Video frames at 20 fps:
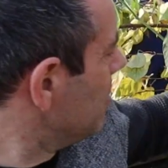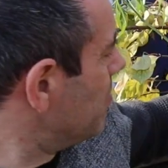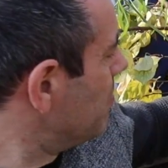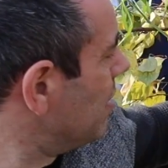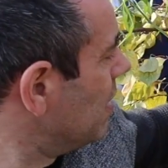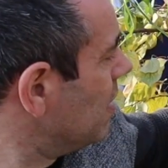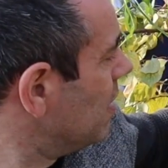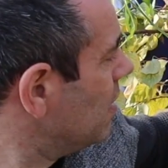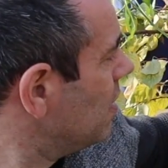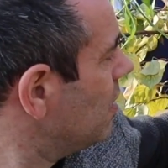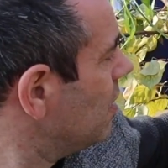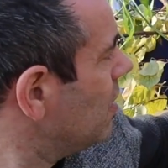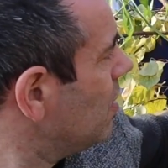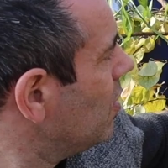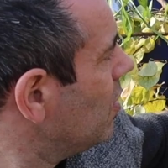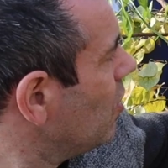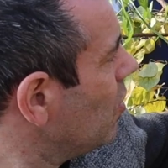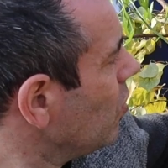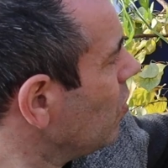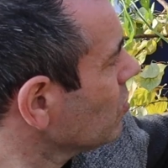But
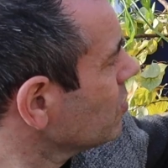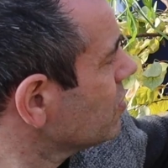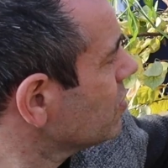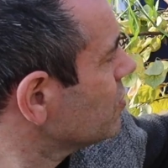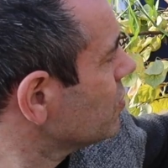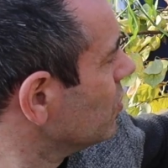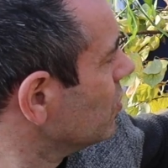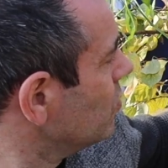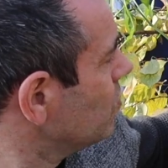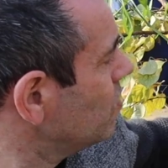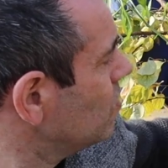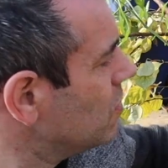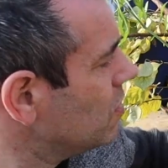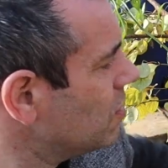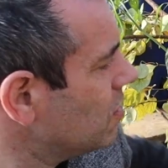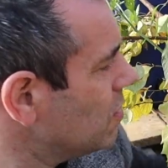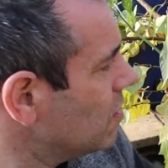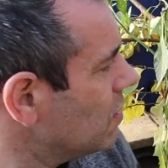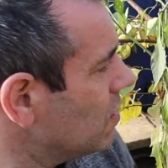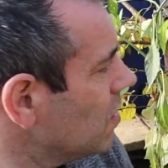also,
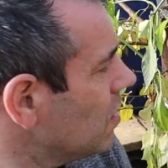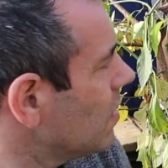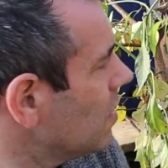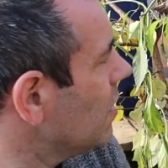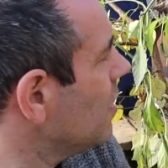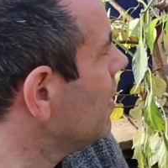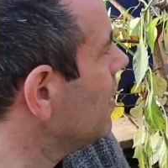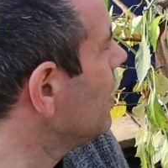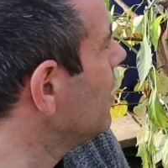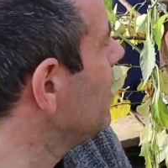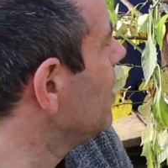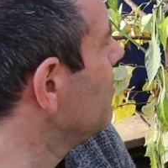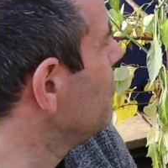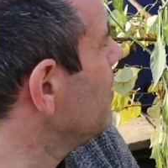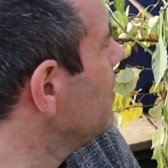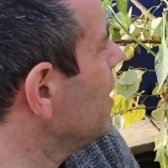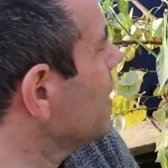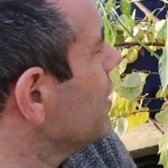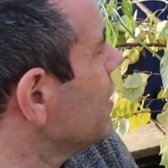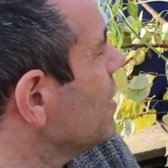
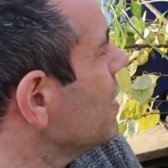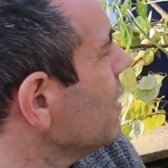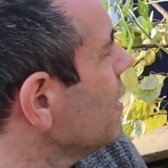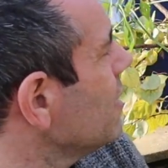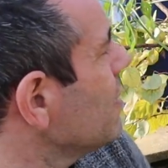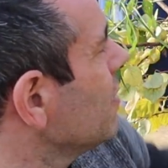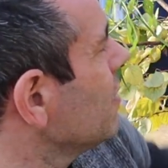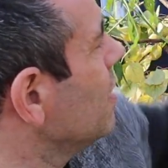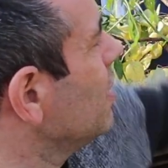I think,